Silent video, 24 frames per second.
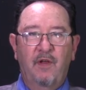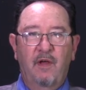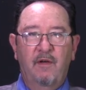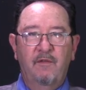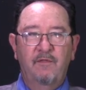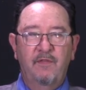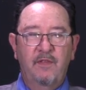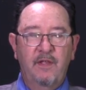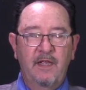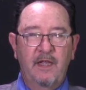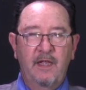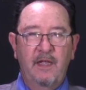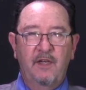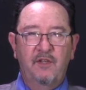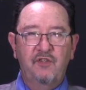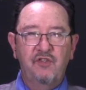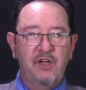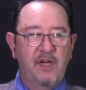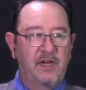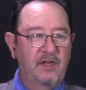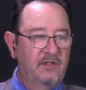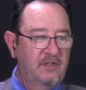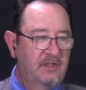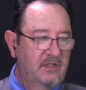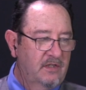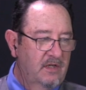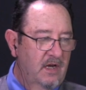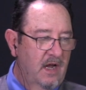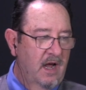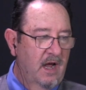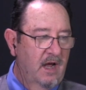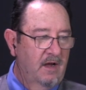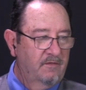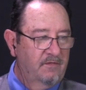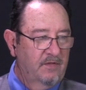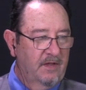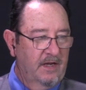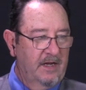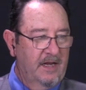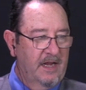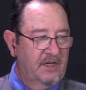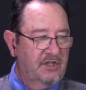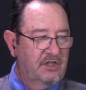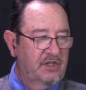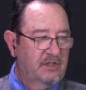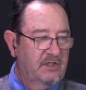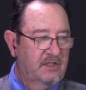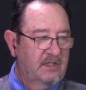of the chicken of the
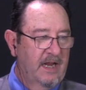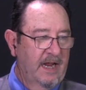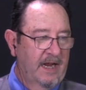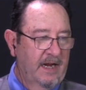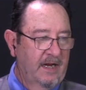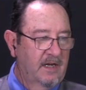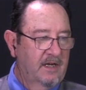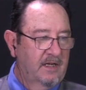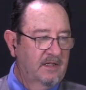kitchen sink: